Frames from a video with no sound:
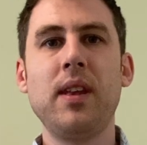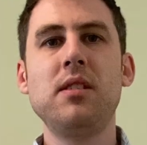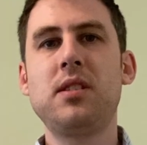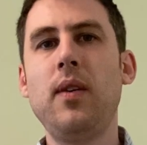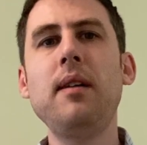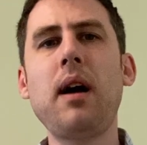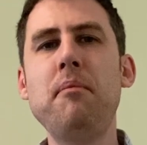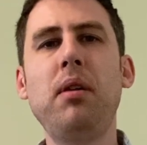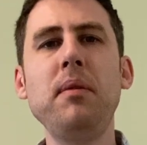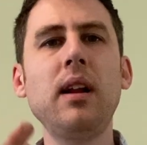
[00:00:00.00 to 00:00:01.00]
So I, am
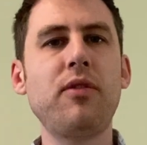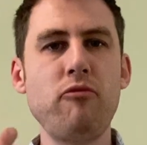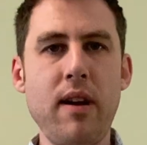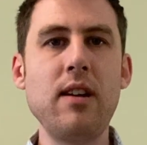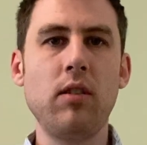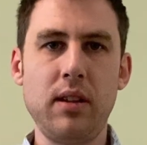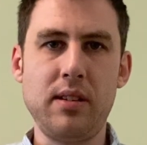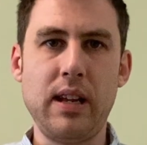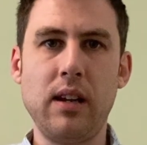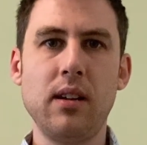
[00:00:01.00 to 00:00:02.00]
probably going to have to rein all this
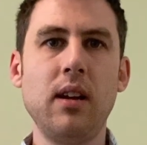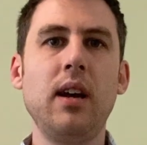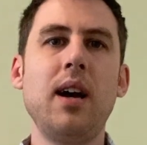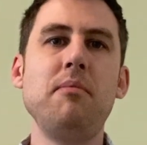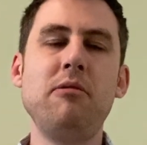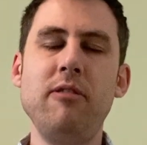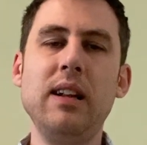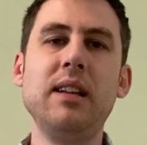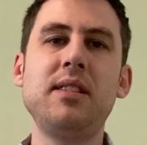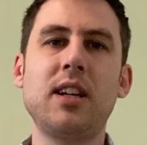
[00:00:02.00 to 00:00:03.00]
in and be
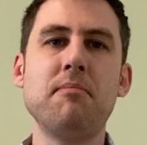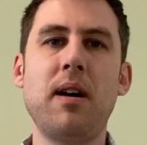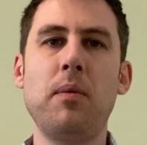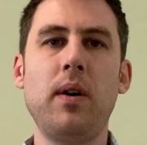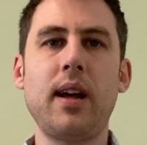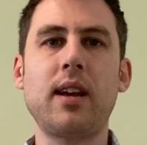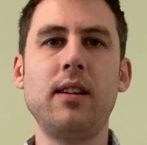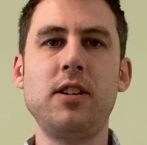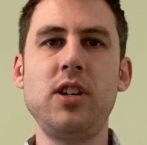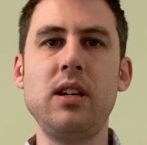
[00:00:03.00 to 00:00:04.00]
realistic about what I can
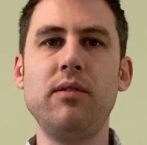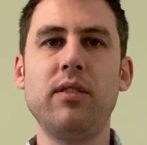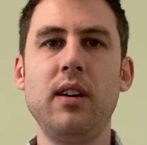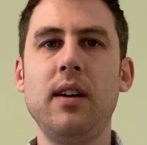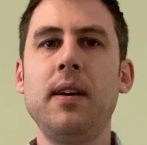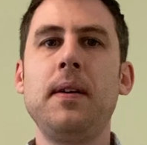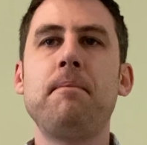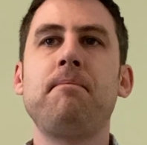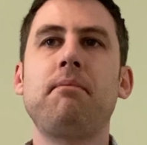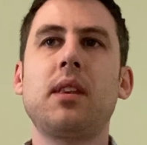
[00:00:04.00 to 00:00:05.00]
achieve.
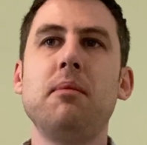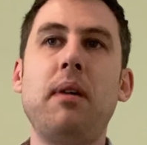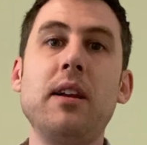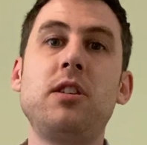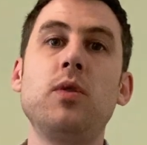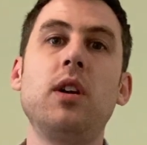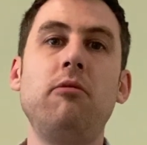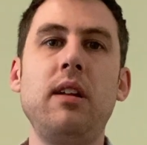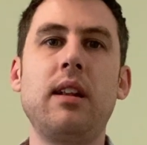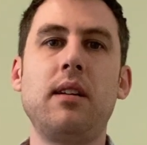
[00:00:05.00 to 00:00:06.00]
But I do want a
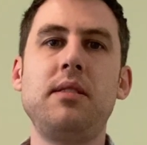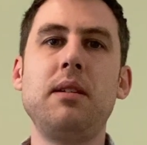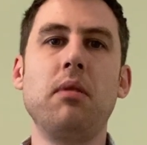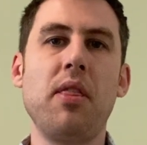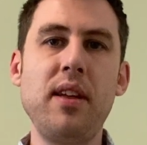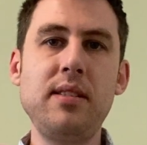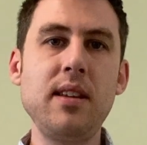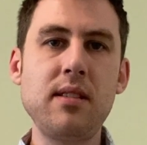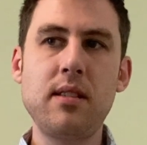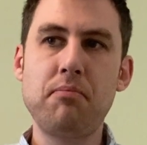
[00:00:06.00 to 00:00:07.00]
really nice table. This
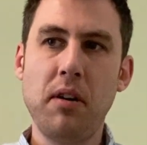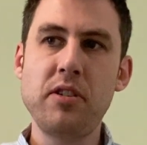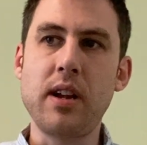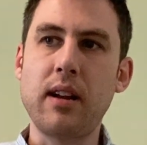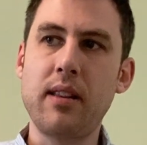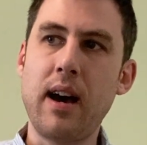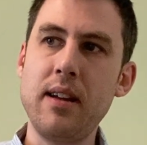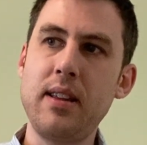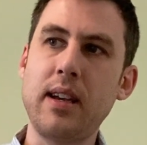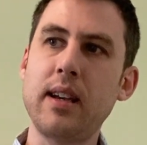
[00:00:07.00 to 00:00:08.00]
is the project that I
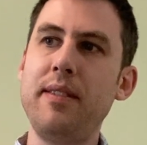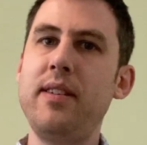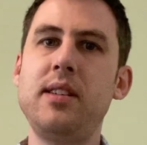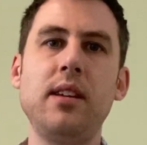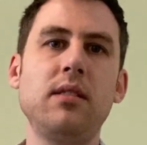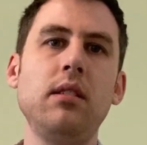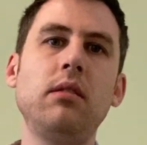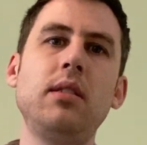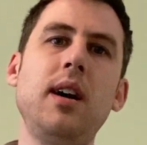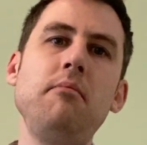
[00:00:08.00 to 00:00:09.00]
think if it takes a long
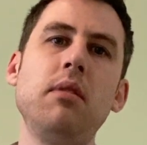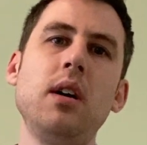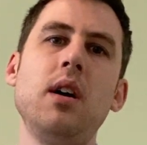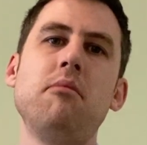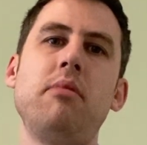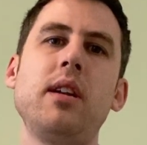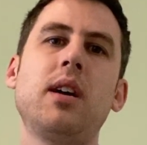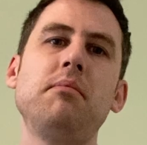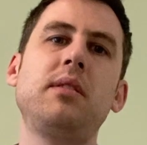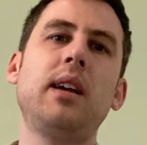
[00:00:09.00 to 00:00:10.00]
time, but it
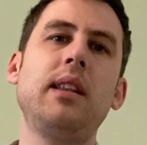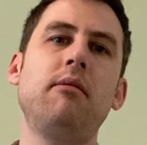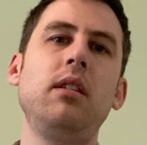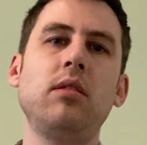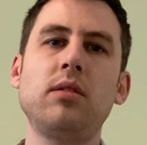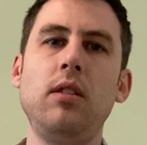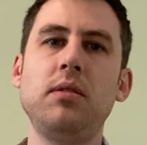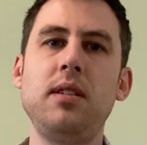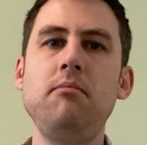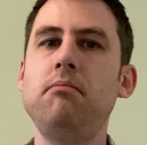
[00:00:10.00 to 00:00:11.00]
comes together and looks
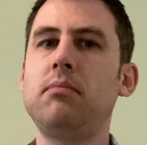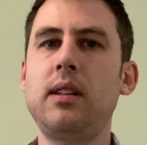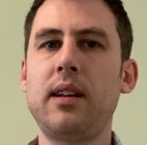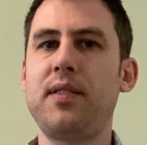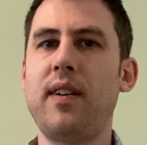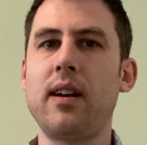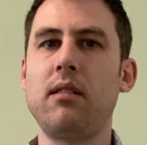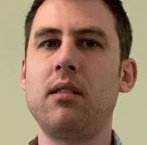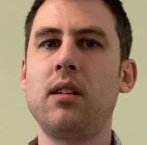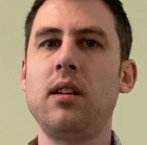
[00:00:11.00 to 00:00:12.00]
awesome, that's fine.
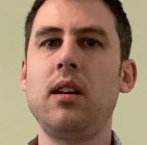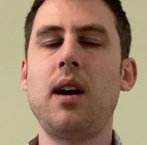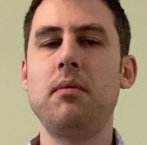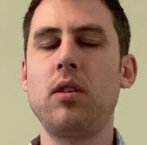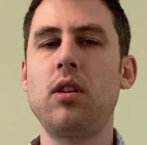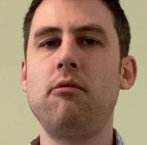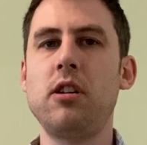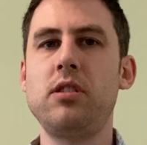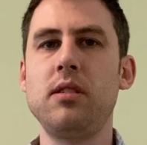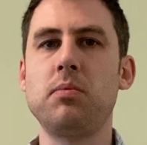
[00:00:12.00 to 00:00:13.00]
I'm not going to
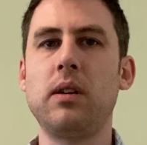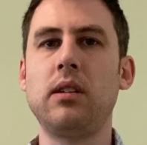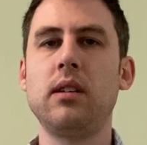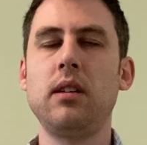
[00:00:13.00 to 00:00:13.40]
rush this one.